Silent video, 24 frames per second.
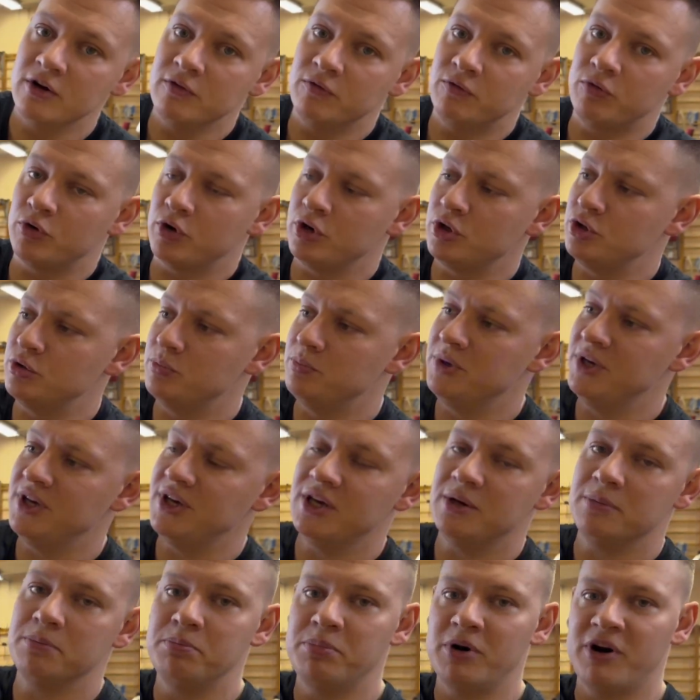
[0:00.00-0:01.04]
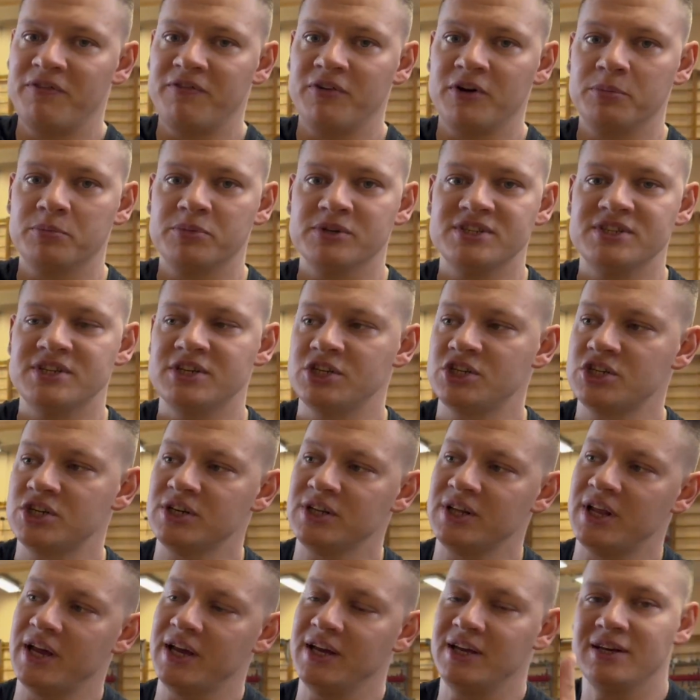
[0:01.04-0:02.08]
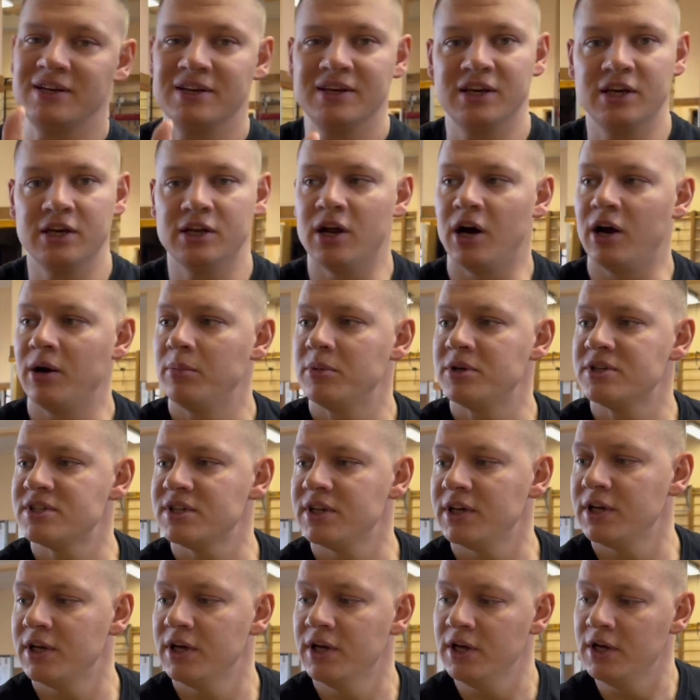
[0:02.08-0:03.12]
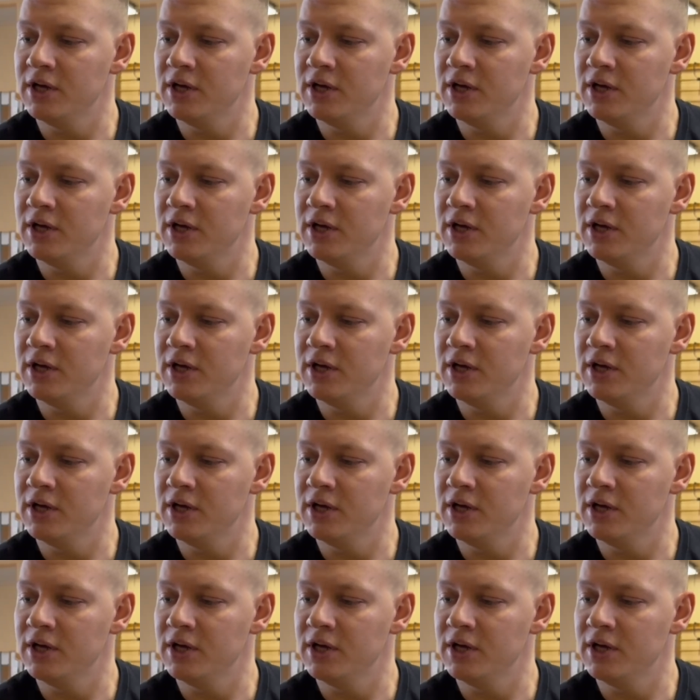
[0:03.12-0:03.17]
for it to be in perfect position like in arm wrestling.